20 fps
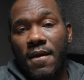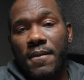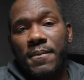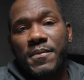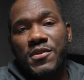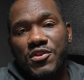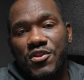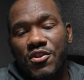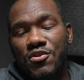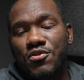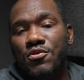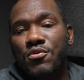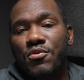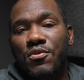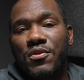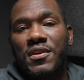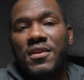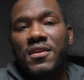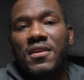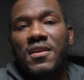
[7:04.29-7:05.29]
But just
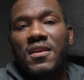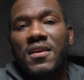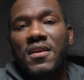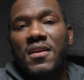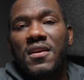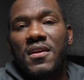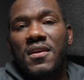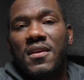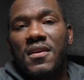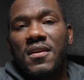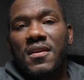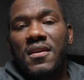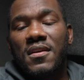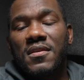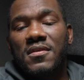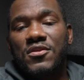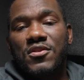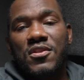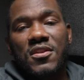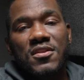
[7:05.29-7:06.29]
do it.
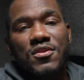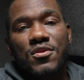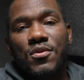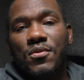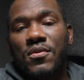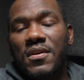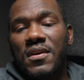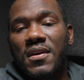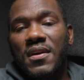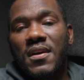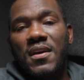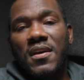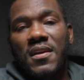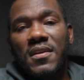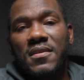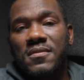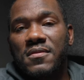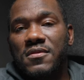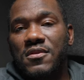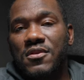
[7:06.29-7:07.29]
Just do it.
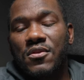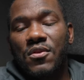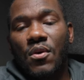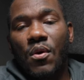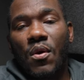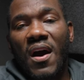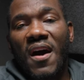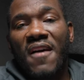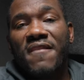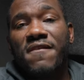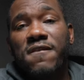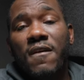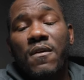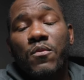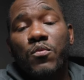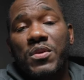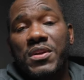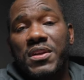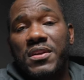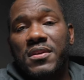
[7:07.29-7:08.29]
And, you know, have
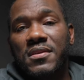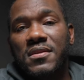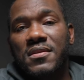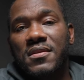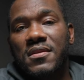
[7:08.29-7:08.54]
fun with it.